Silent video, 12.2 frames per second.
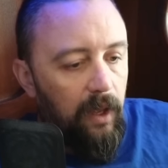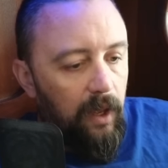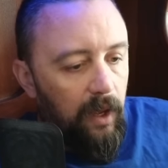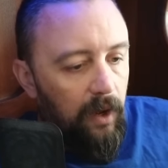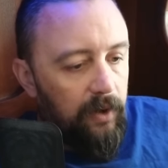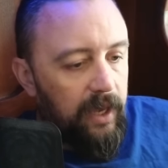
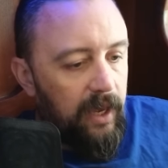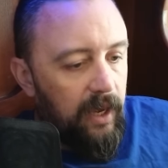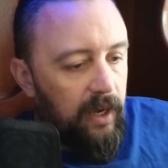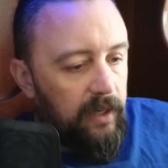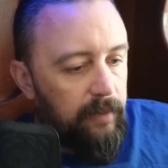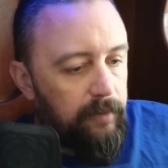
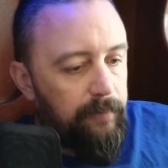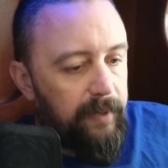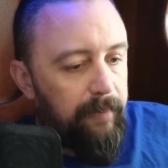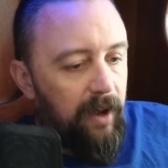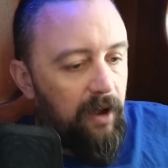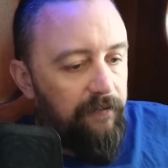Okay,
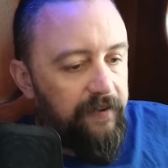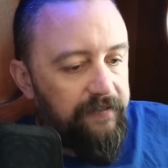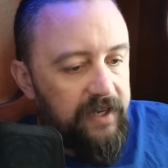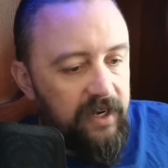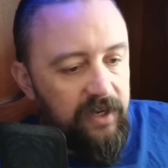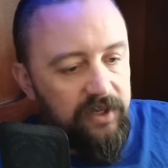WB Ball
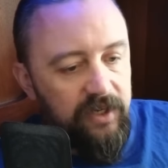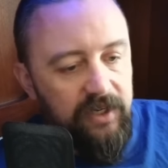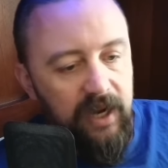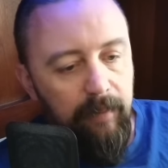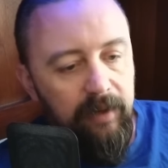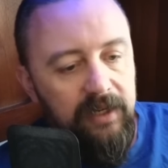15
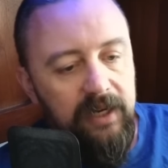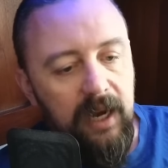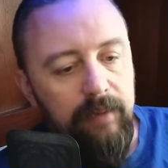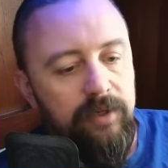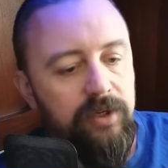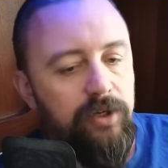says, How many
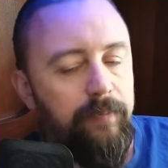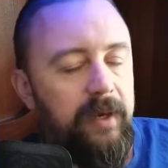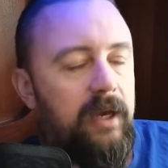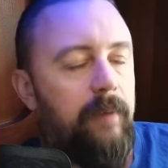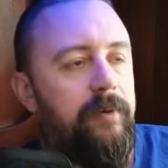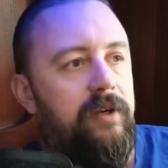times did you
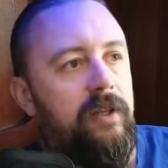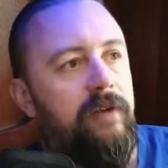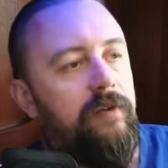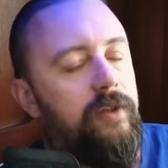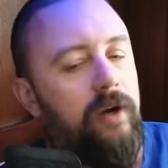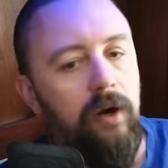pick up and
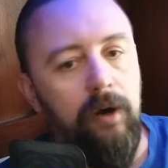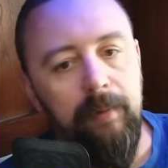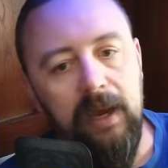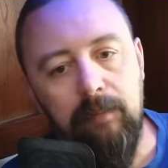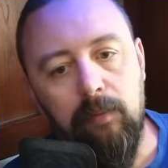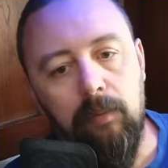deliver there? Oh,
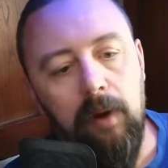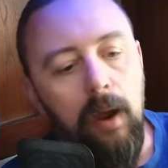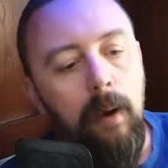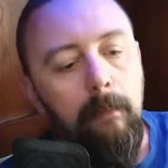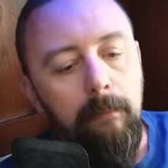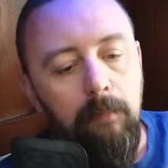man,
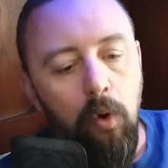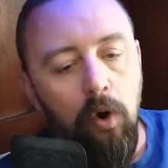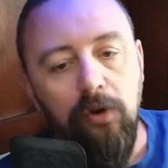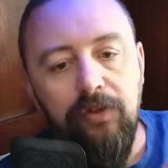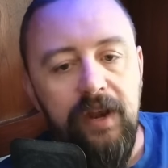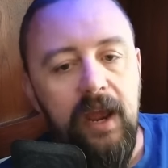
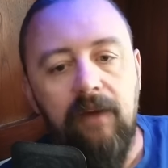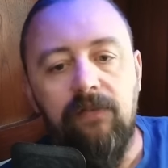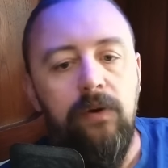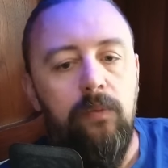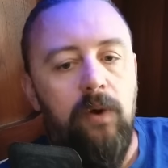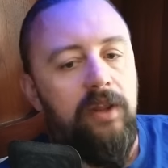more than
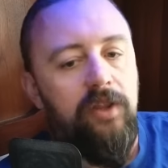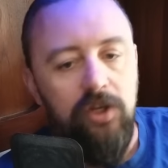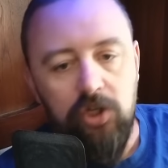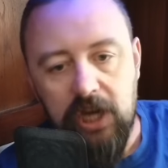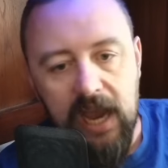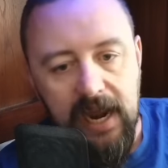everyone in
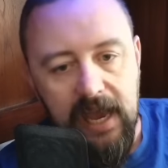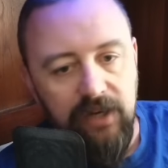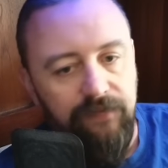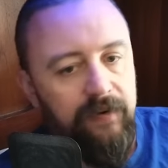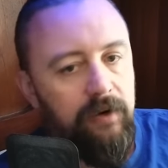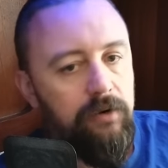this chat
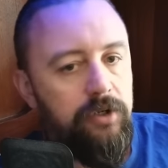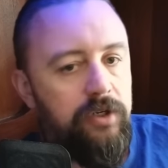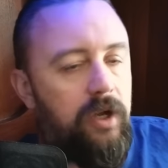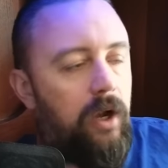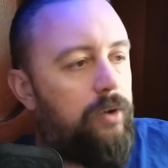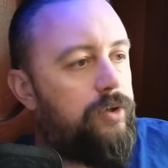has fingers and
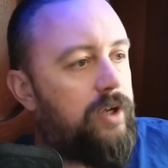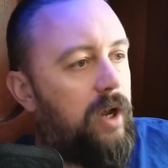toes.